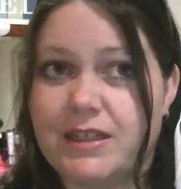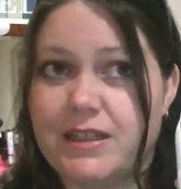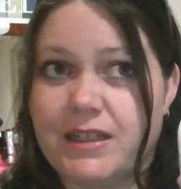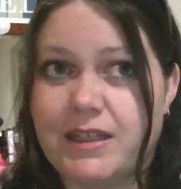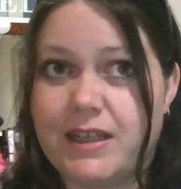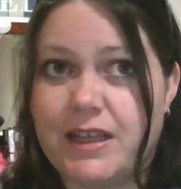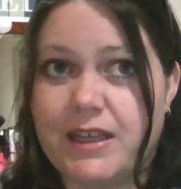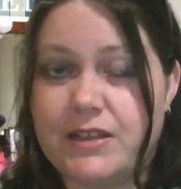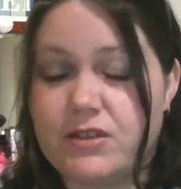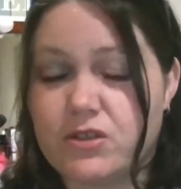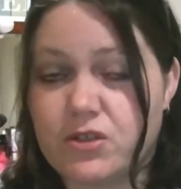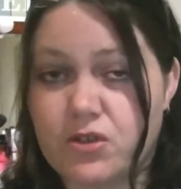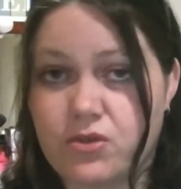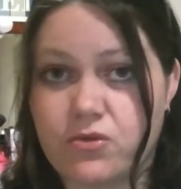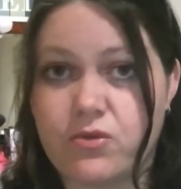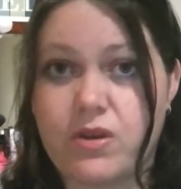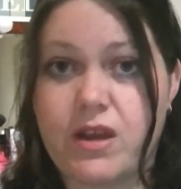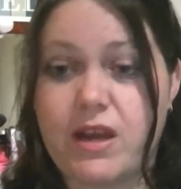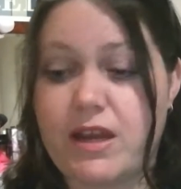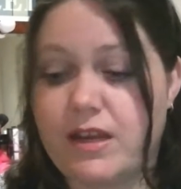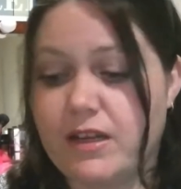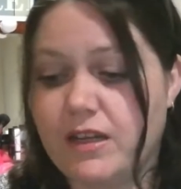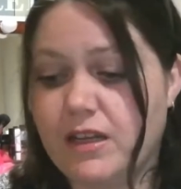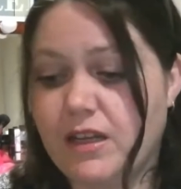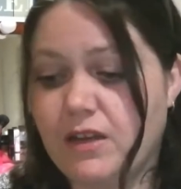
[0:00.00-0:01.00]
It's
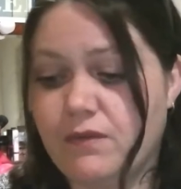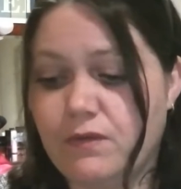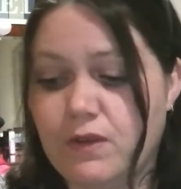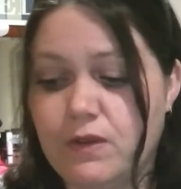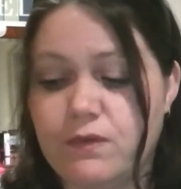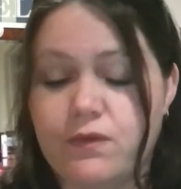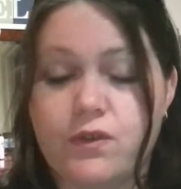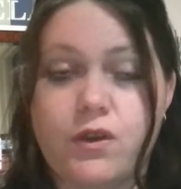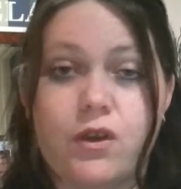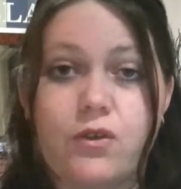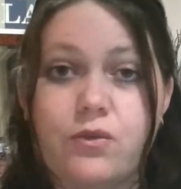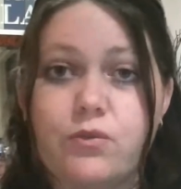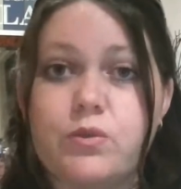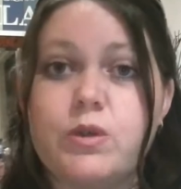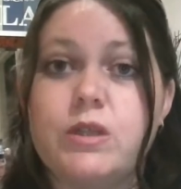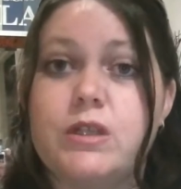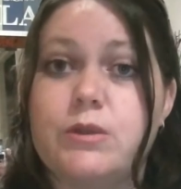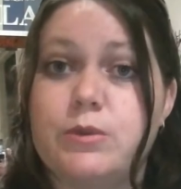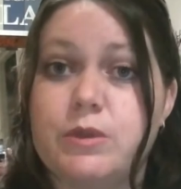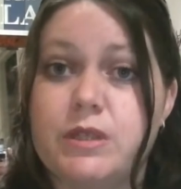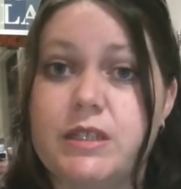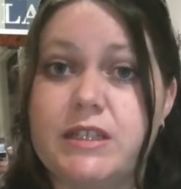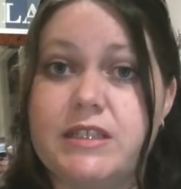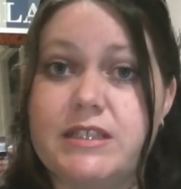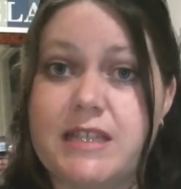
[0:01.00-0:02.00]
great if you've got really,
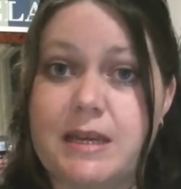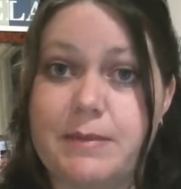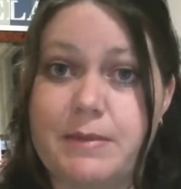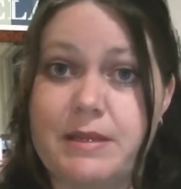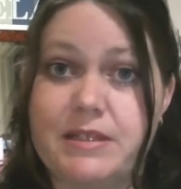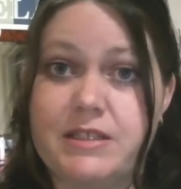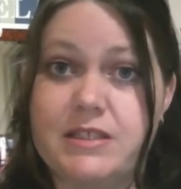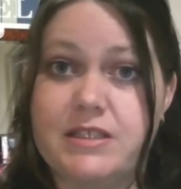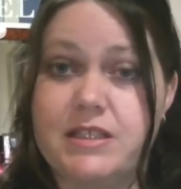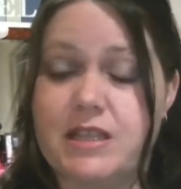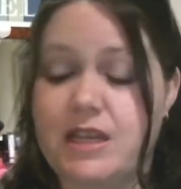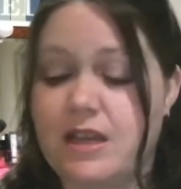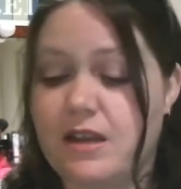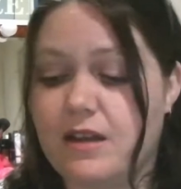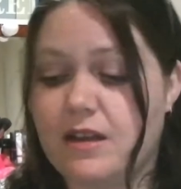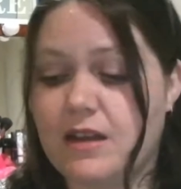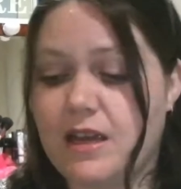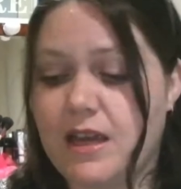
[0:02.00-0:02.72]
really damaged skin,